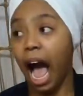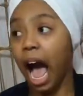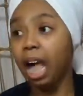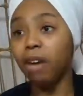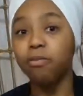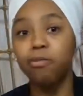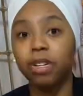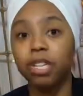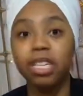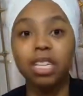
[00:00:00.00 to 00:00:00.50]

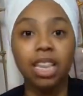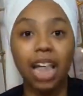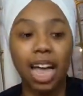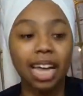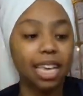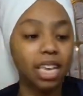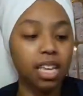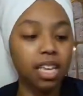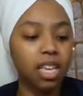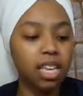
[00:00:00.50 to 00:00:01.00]
I really
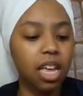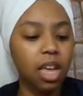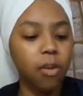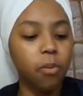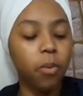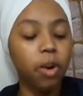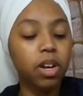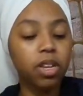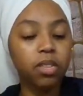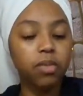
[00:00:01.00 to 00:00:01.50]
like it.
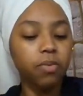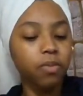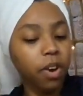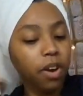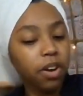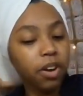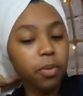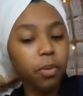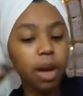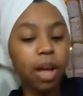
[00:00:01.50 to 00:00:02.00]
It works
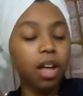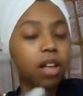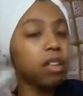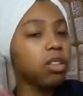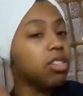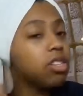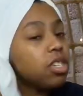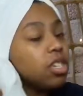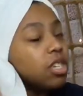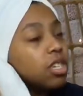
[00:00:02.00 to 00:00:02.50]
very
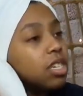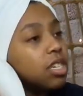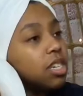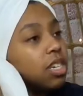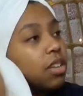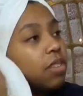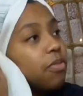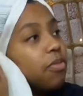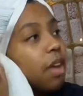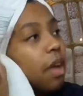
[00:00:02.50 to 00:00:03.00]
well. She
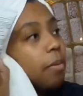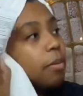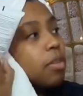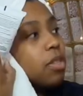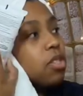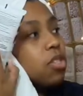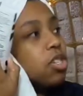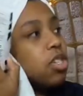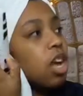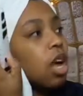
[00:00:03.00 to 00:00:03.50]
did a
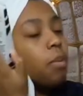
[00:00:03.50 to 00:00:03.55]
fabulous